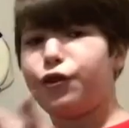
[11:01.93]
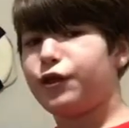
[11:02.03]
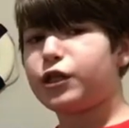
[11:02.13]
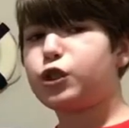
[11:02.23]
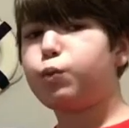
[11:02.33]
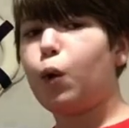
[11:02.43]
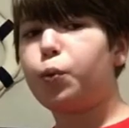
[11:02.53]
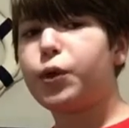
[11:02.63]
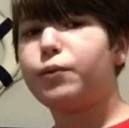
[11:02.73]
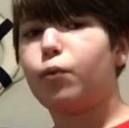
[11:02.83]
this
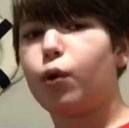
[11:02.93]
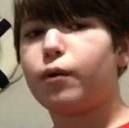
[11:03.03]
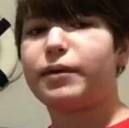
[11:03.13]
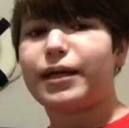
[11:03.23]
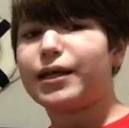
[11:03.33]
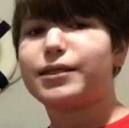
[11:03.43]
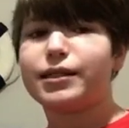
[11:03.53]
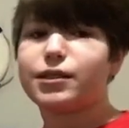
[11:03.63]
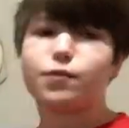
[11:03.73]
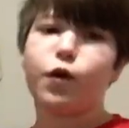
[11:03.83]
will win more because
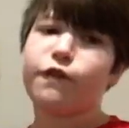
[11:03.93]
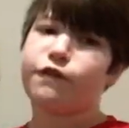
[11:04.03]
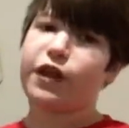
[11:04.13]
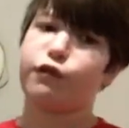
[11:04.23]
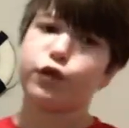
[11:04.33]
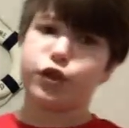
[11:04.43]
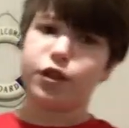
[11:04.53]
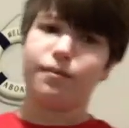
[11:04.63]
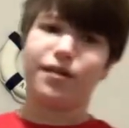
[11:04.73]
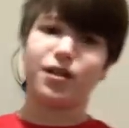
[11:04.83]
it's more faithful to the